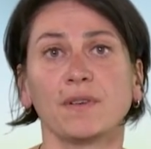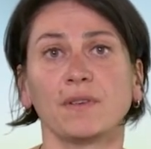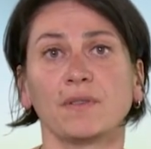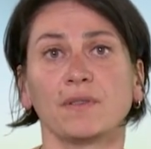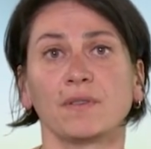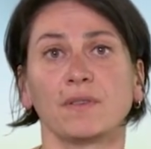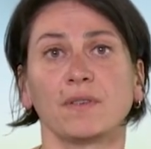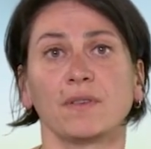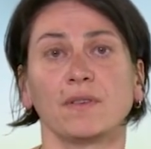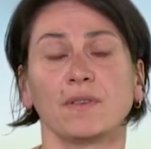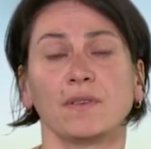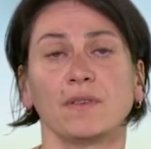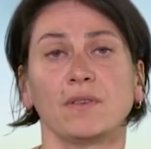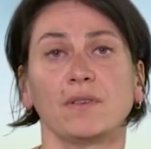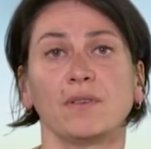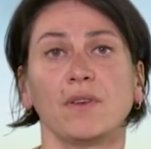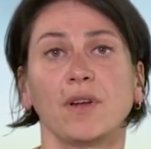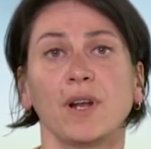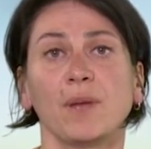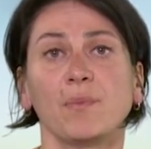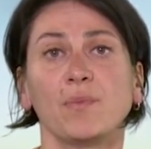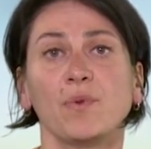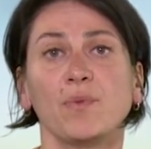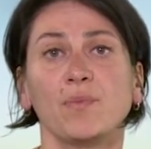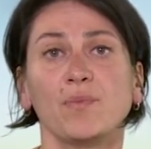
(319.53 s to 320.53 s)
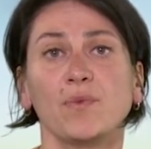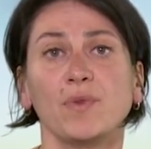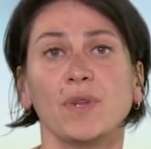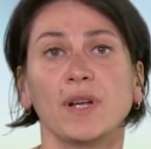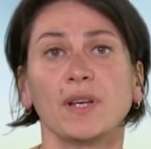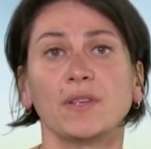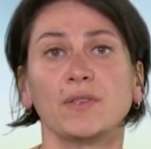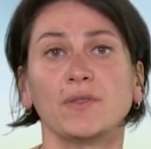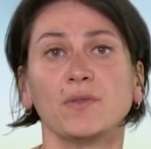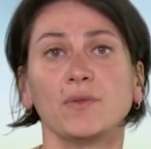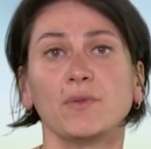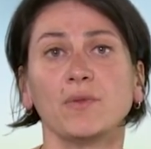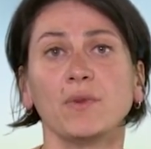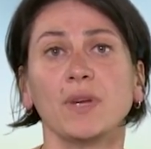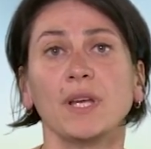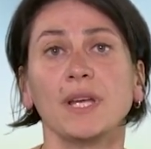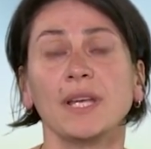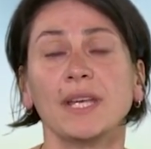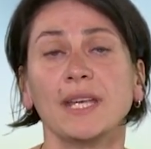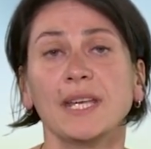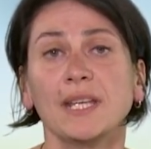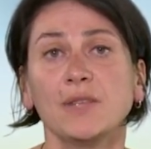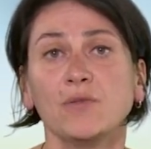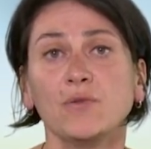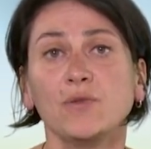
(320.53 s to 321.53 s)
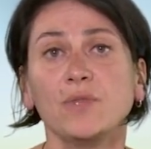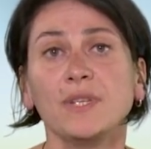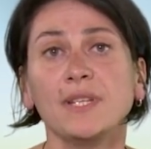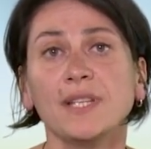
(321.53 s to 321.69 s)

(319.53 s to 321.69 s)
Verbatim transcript: of a feeling of uh,